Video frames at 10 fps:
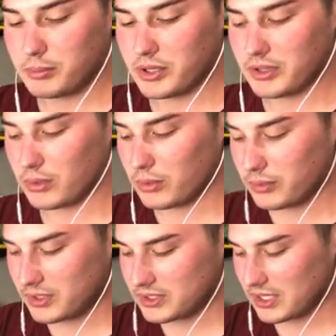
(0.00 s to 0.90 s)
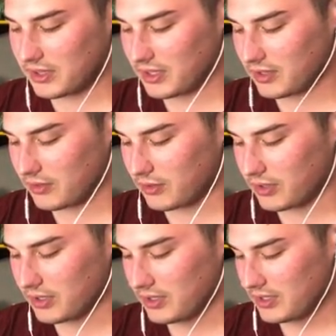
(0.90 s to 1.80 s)
But the old ones, I think,
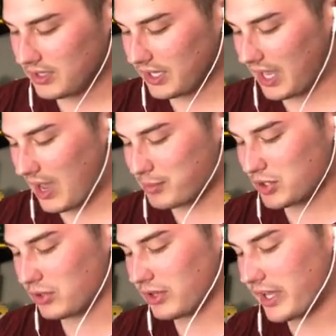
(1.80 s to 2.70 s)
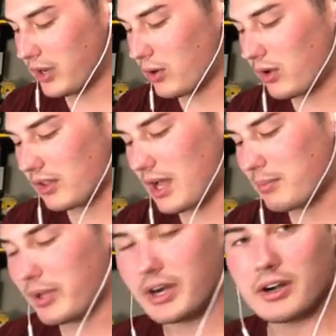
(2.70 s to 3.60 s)
they capture Lego a
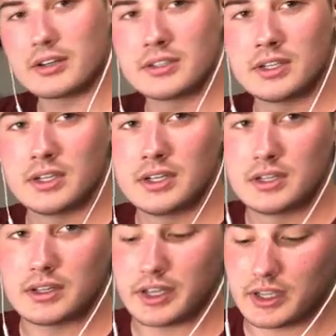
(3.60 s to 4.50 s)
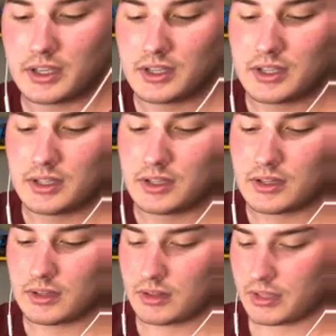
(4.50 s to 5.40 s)
lot better. Like,
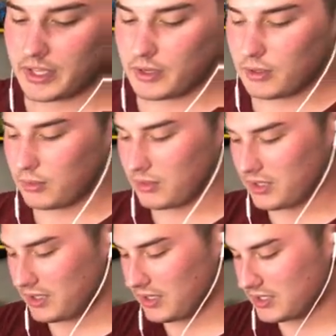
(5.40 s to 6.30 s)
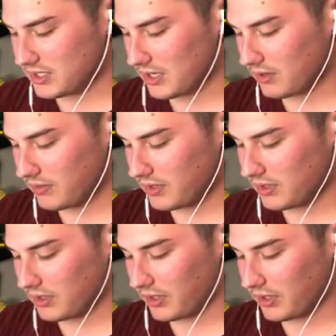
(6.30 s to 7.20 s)
Lego itself and,
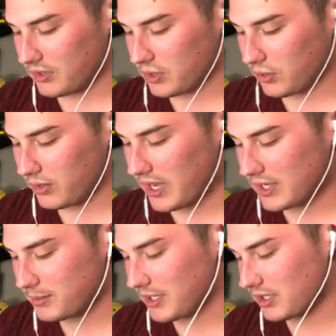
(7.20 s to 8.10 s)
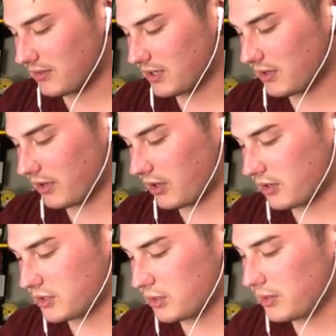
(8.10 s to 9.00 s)
like, the toy aspect of it, or the
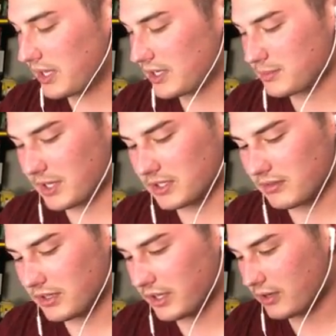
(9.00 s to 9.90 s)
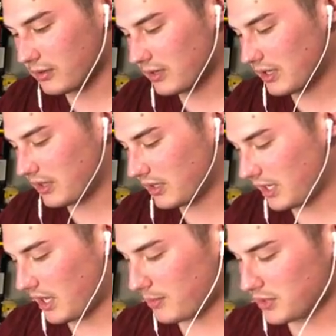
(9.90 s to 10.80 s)
cartoony aspect of Lego. I think they
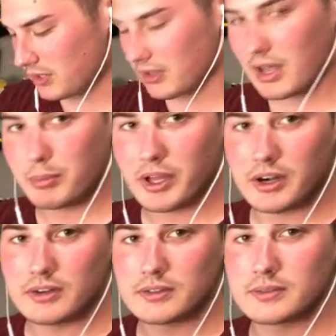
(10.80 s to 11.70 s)
capture it a lot better.